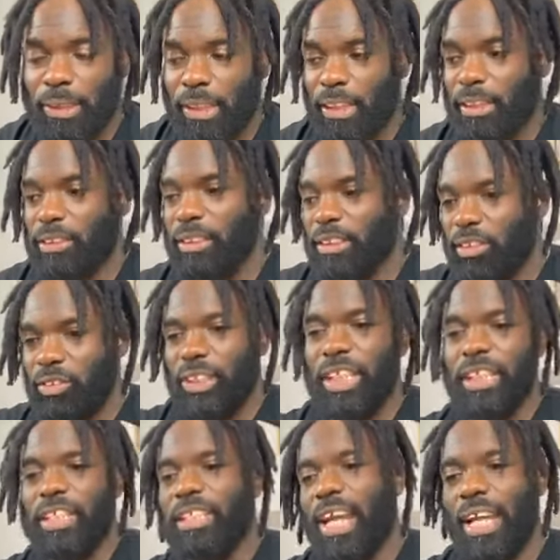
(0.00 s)
because you
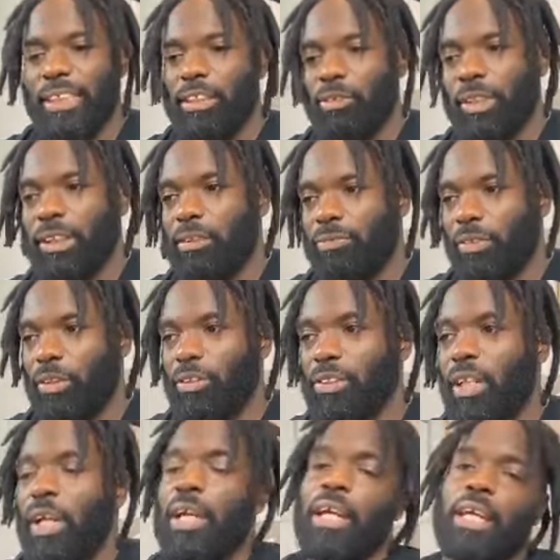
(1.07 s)
get the nitrates
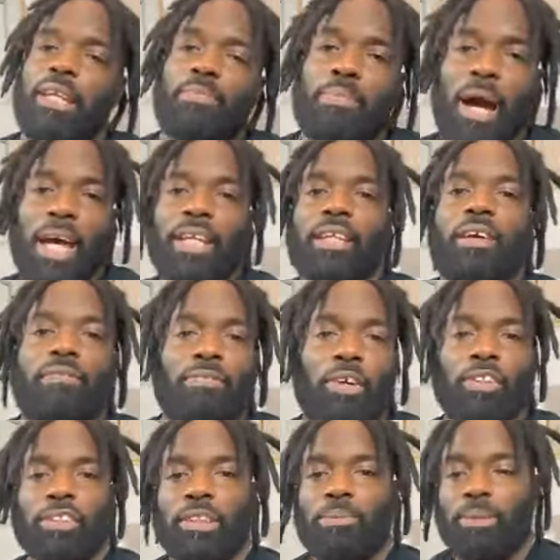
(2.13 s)
first and the body
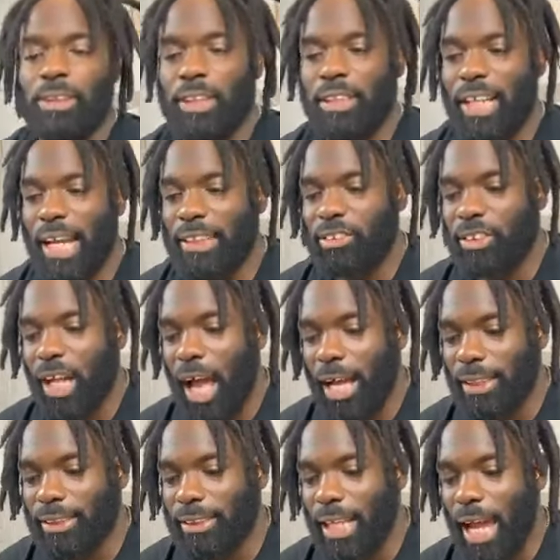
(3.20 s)
converts them into nitric
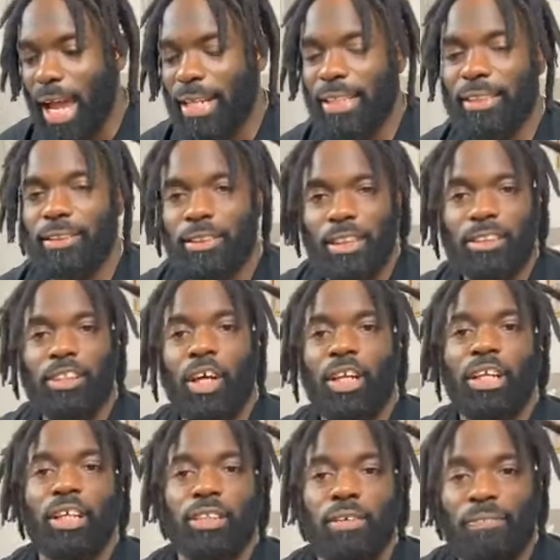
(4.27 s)
oxide and does
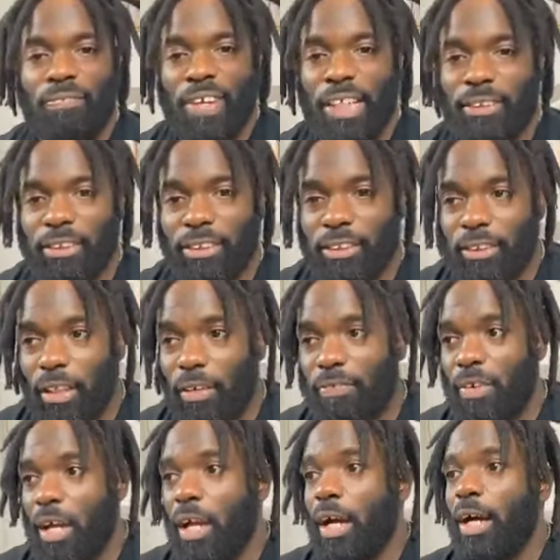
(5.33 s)
all the other fancy
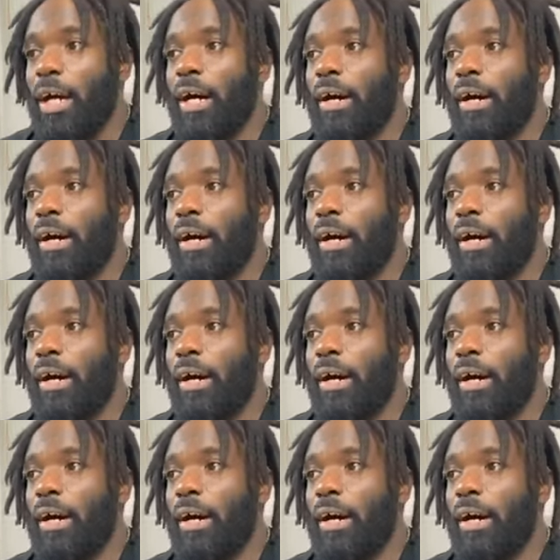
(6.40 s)
stuff.